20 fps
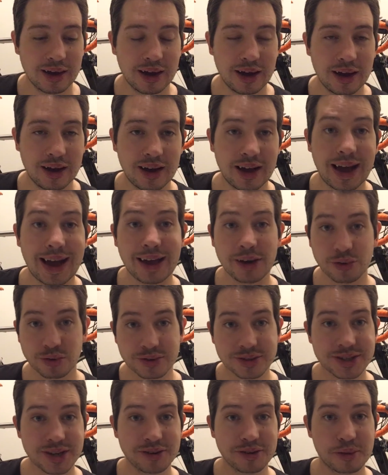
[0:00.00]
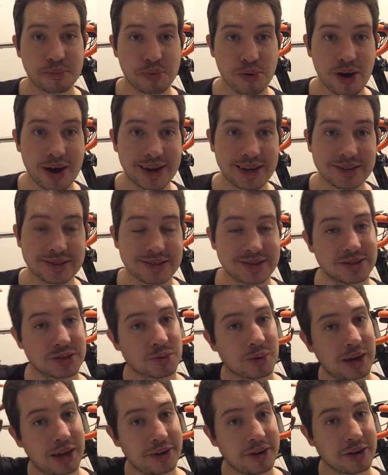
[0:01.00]
And also the brakes as
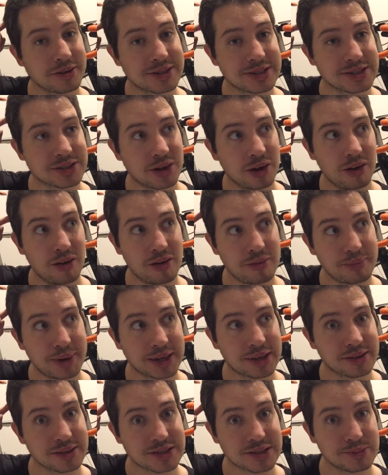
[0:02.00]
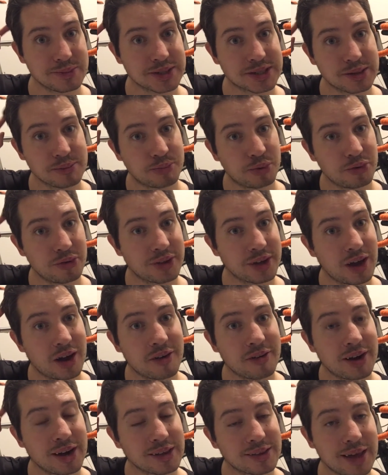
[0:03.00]
well. I noticed a lot of my customers that bought the
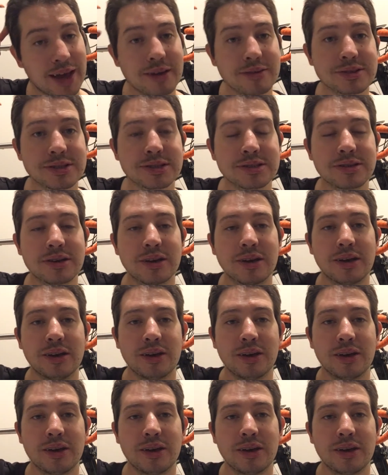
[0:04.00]
R8000,